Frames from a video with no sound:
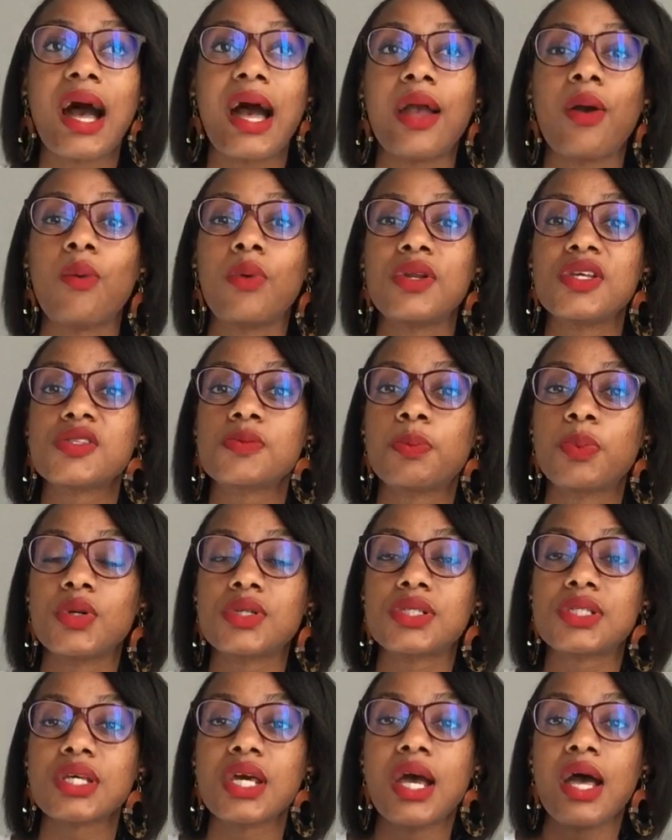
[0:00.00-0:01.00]
I always
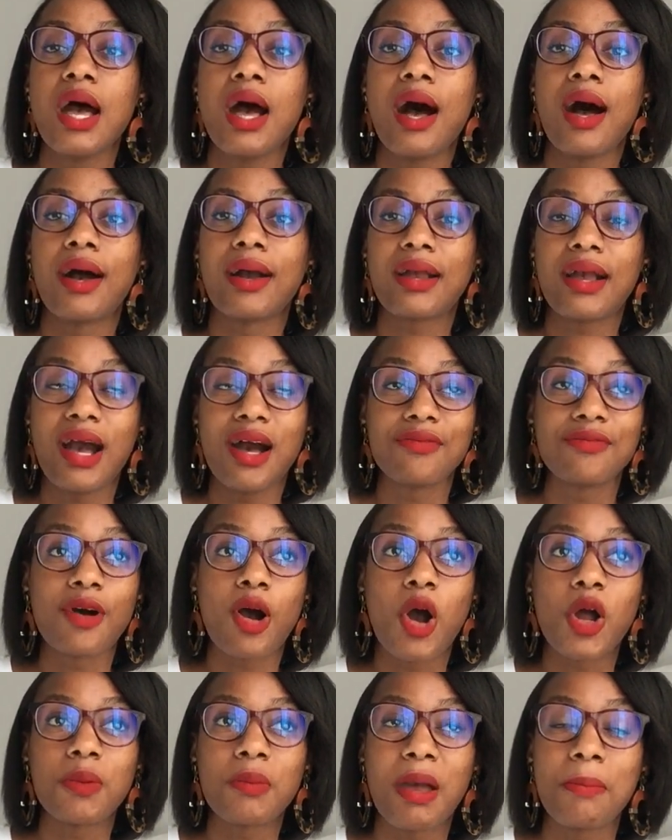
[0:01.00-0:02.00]
put a cover
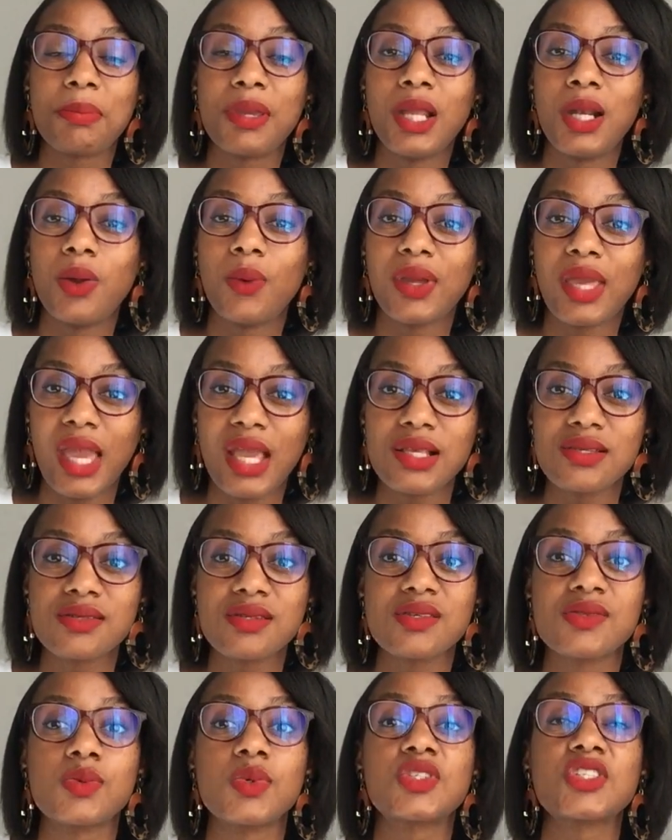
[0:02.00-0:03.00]
on my
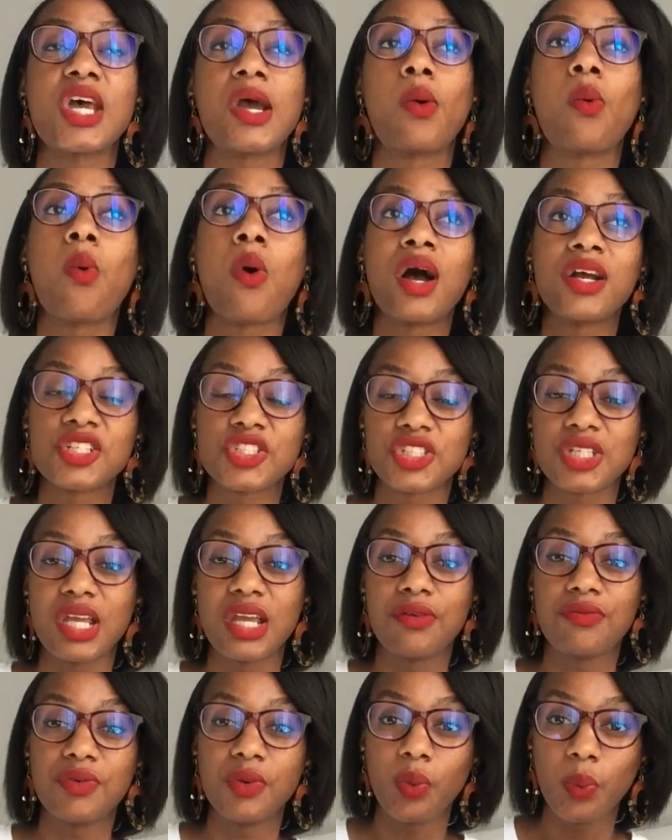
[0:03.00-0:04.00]
pillowcases, which I wash
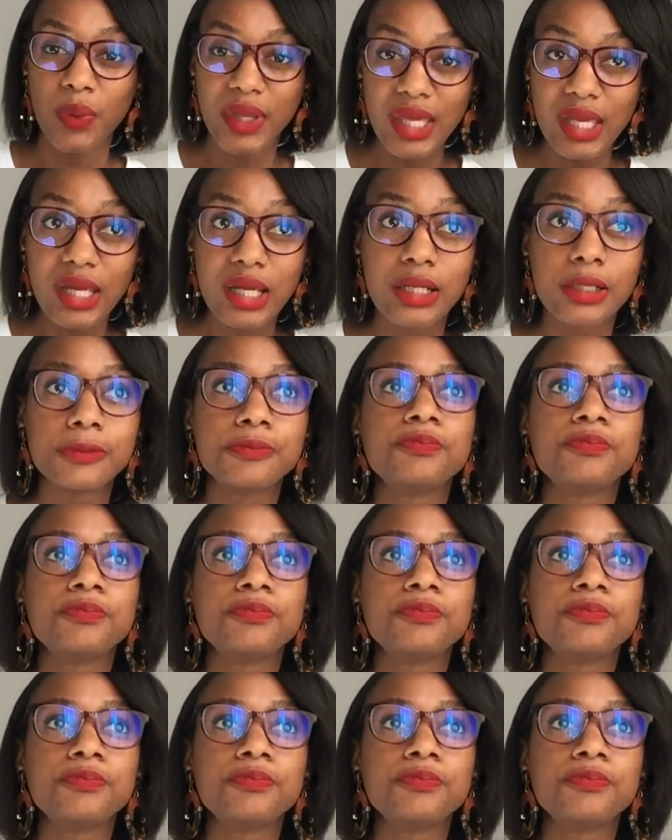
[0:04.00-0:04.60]
every week.